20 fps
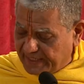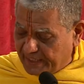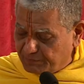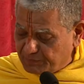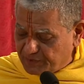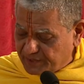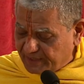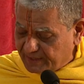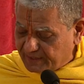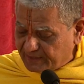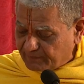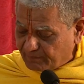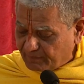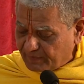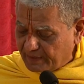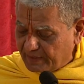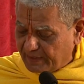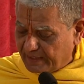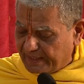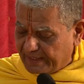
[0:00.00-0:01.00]
names it,
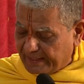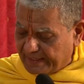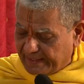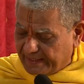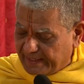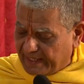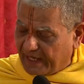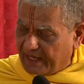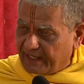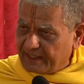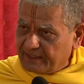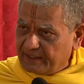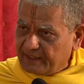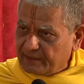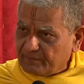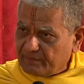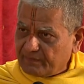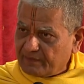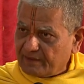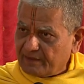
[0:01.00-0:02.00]

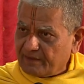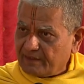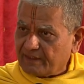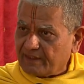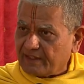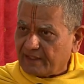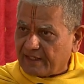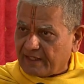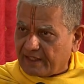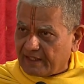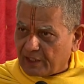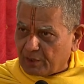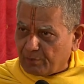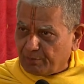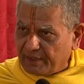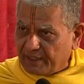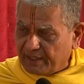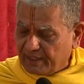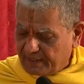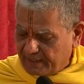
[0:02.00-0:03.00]
jnana,
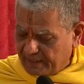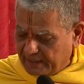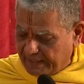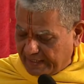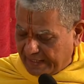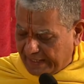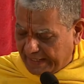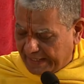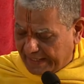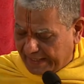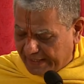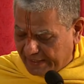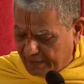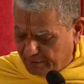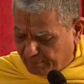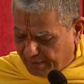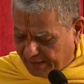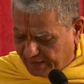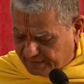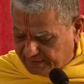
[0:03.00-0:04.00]
karma
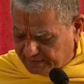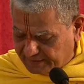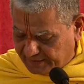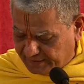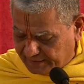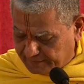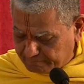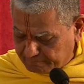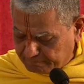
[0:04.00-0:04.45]
and bhakti.